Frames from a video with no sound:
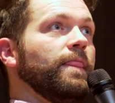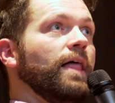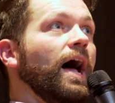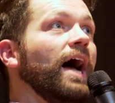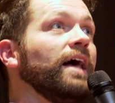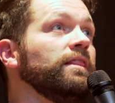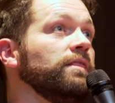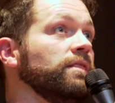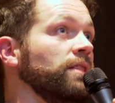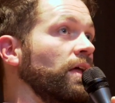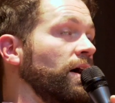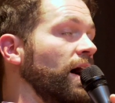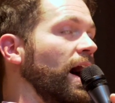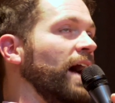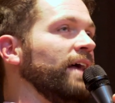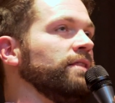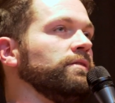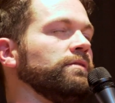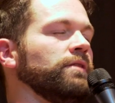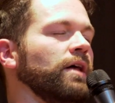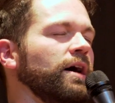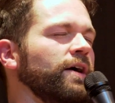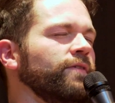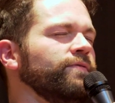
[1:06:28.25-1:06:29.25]
I, I
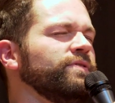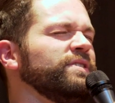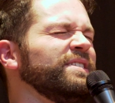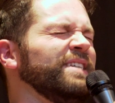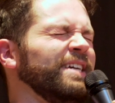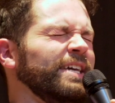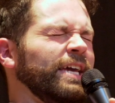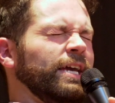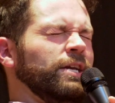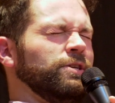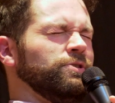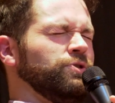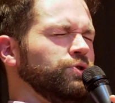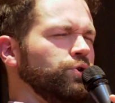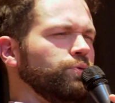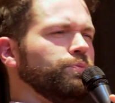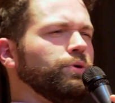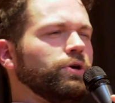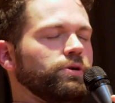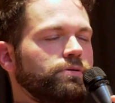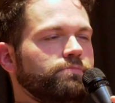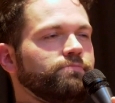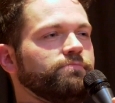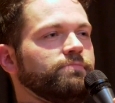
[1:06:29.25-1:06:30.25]
love singing
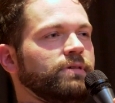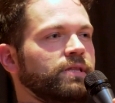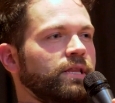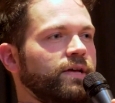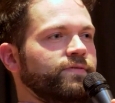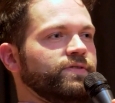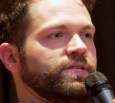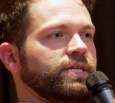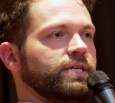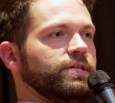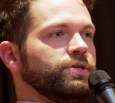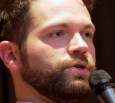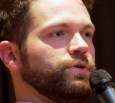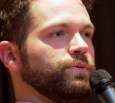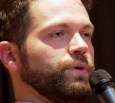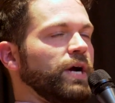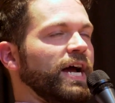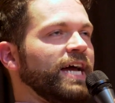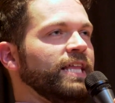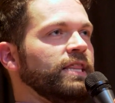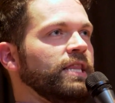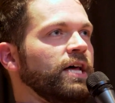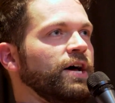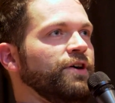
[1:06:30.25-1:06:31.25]
Schubert. I love singing Schubert.
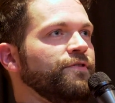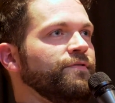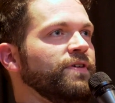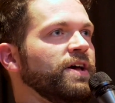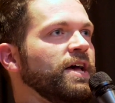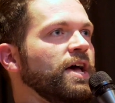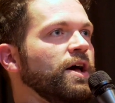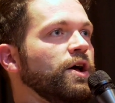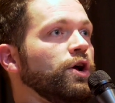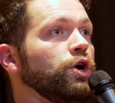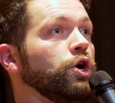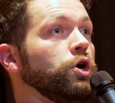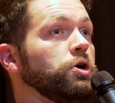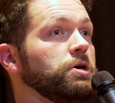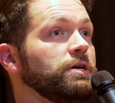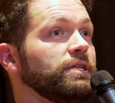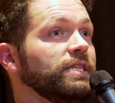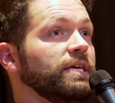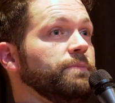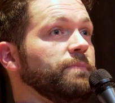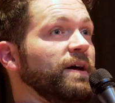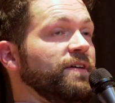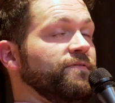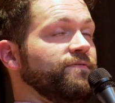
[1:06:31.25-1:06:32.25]
I love,
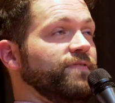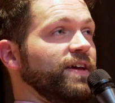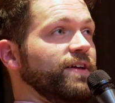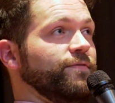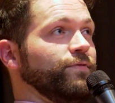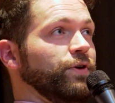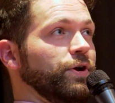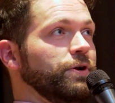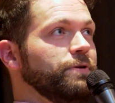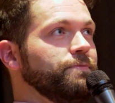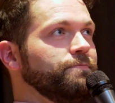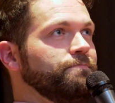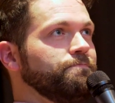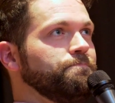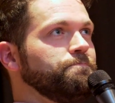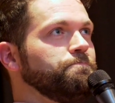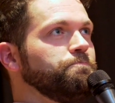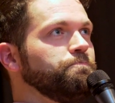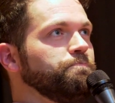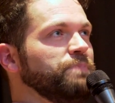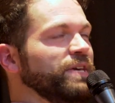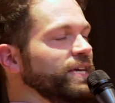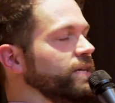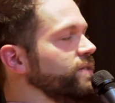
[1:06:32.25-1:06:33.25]
currently, my favorite
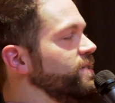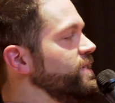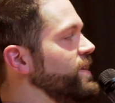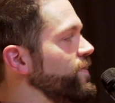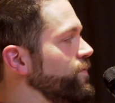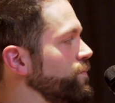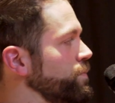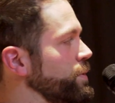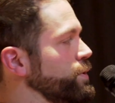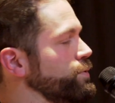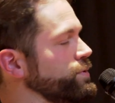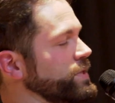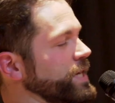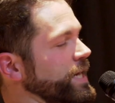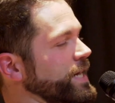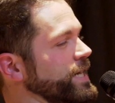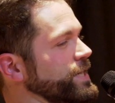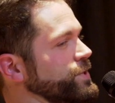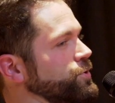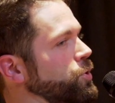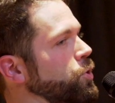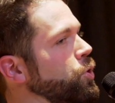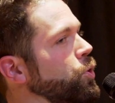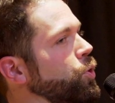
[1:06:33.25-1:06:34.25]
piece of music
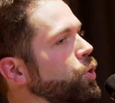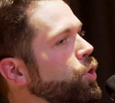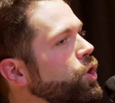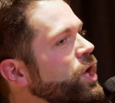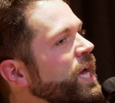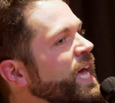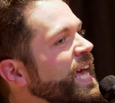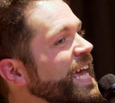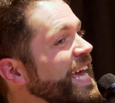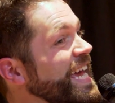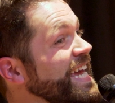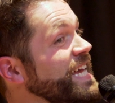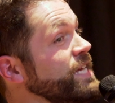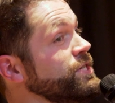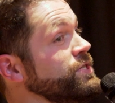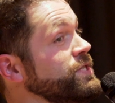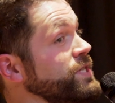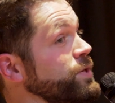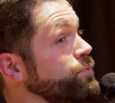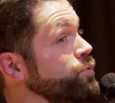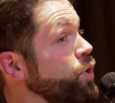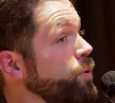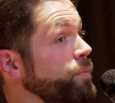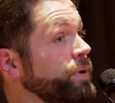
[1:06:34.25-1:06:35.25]
as a whole is
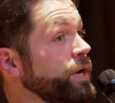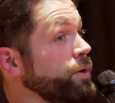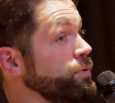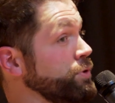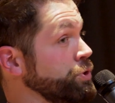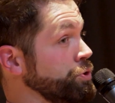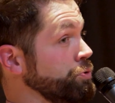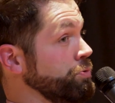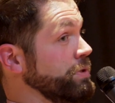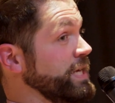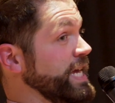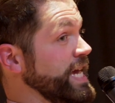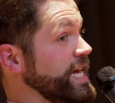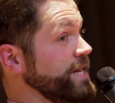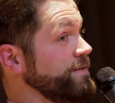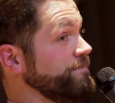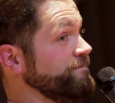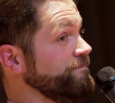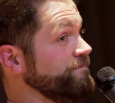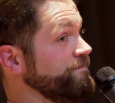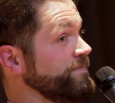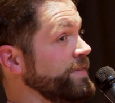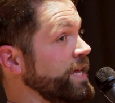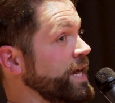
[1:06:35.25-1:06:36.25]
the Romeo and Juliet
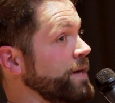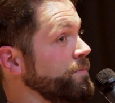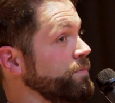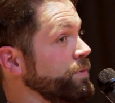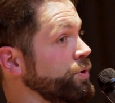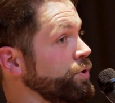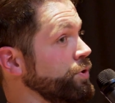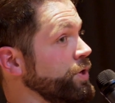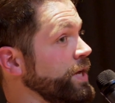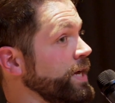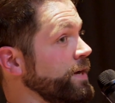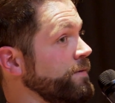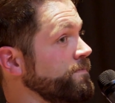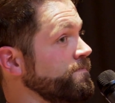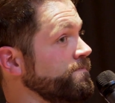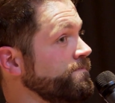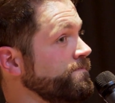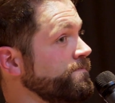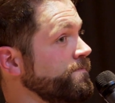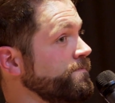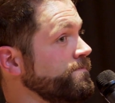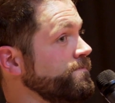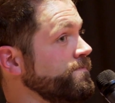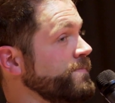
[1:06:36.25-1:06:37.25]
that I'm learning
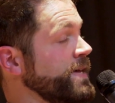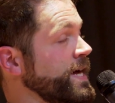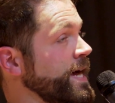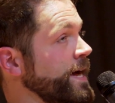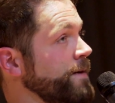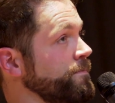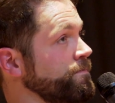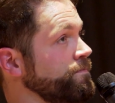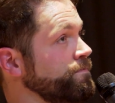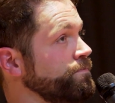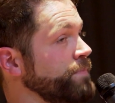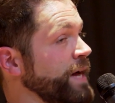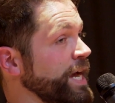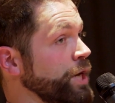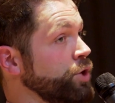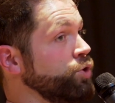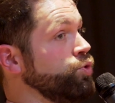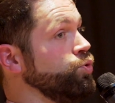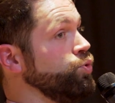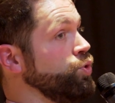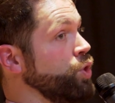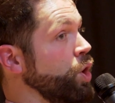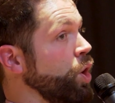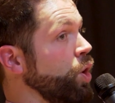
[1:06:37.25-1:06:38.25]
um, by
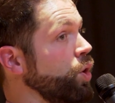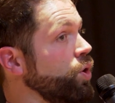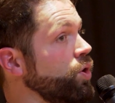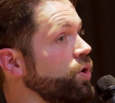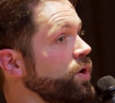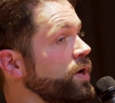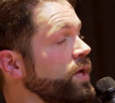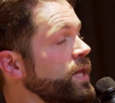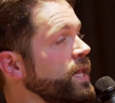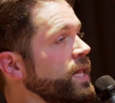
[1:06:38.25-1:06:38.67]
Gounod